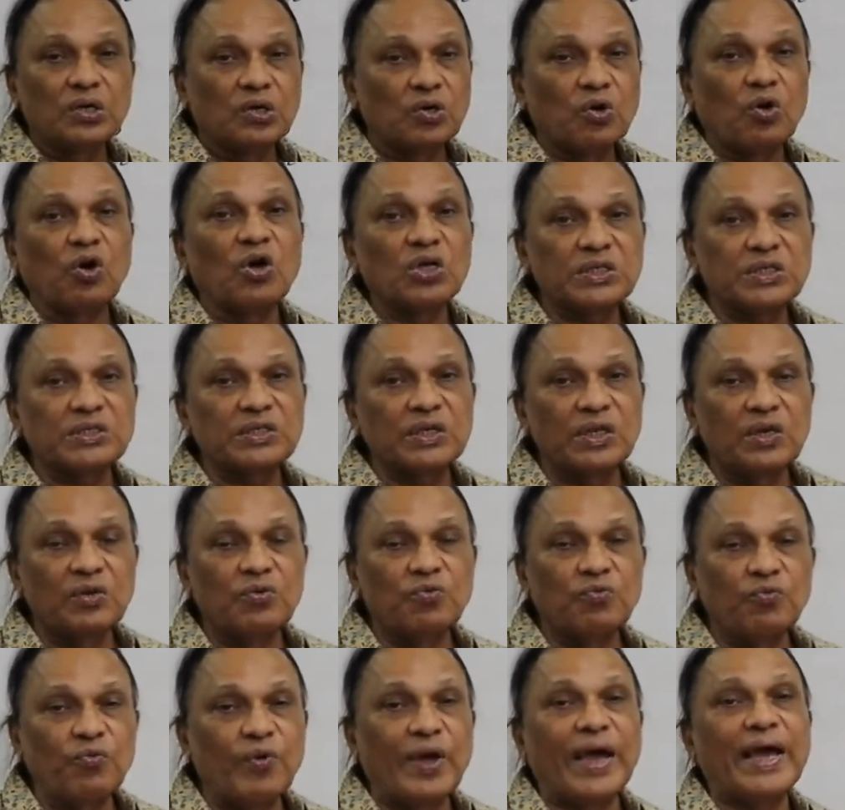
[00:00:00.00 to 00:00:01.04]
gross
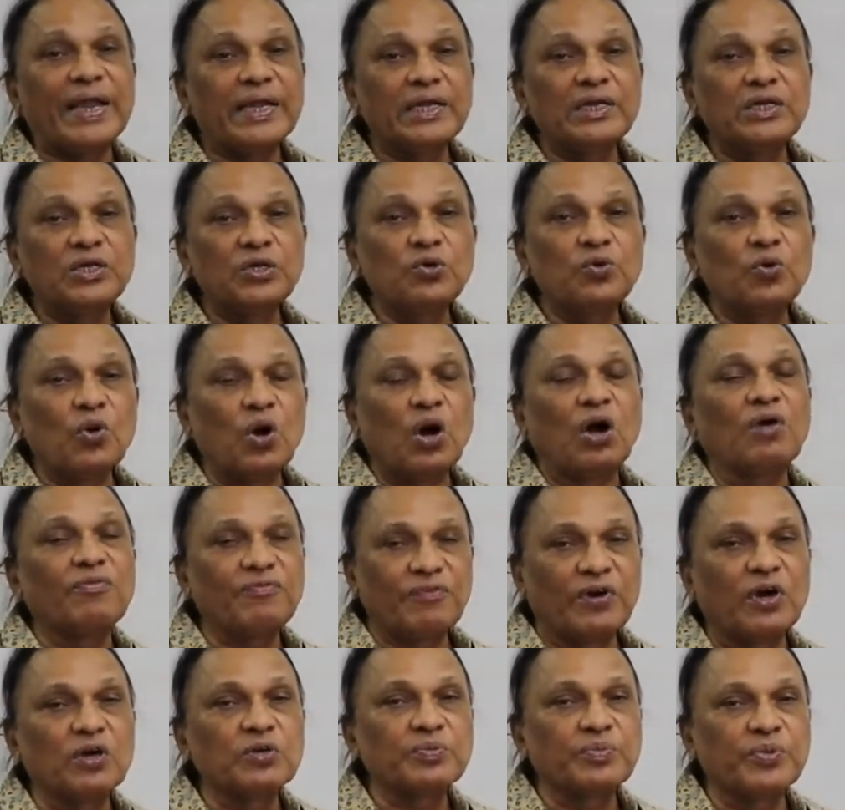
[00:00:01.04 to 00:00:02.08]
value
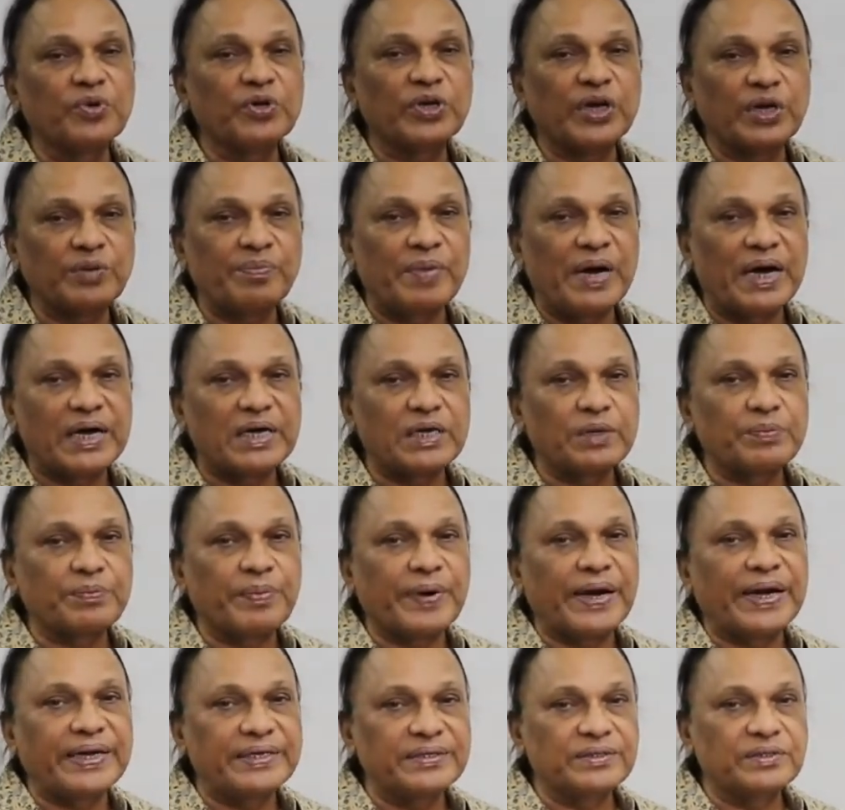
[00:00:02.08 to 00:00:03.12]
of output at market
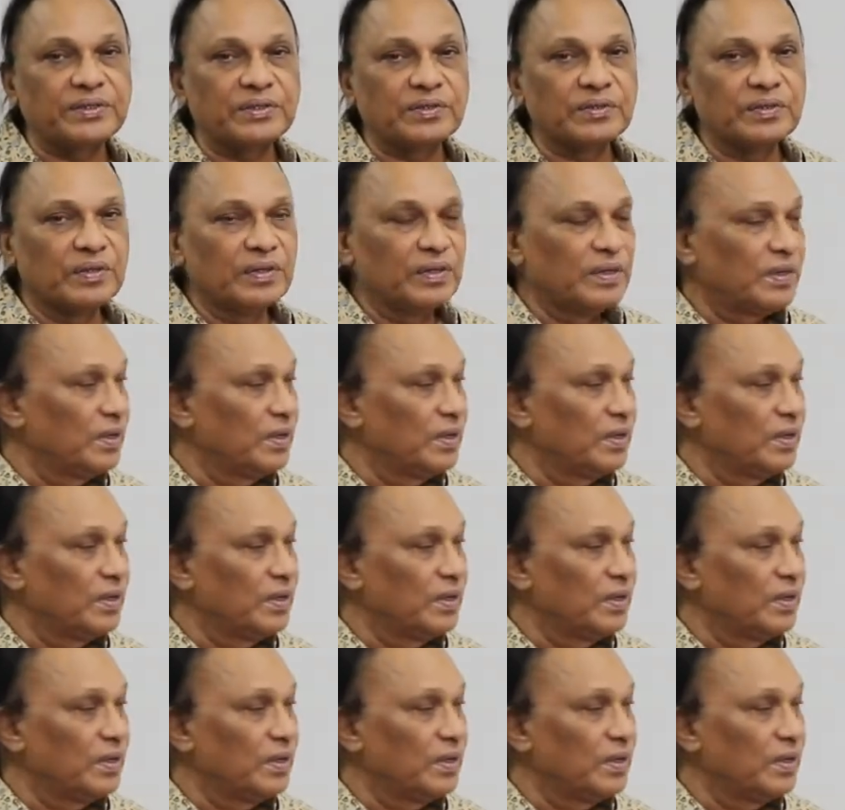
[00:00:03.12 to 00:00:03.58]
price